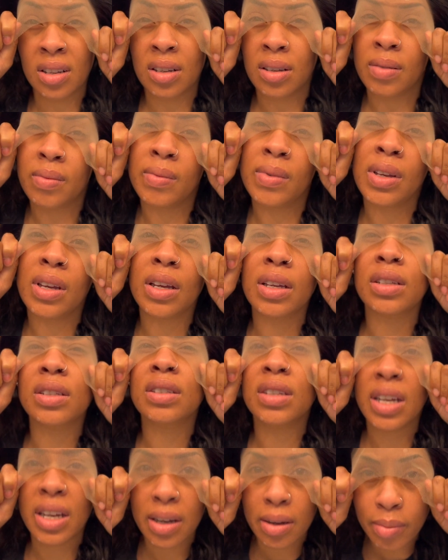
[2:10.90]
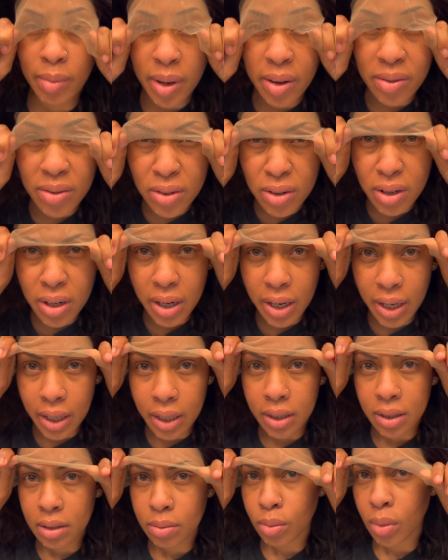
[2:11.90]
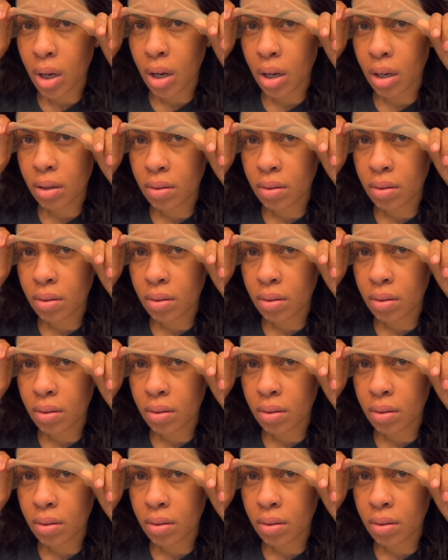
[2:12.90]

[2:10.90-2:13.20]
Because now my forehead is small.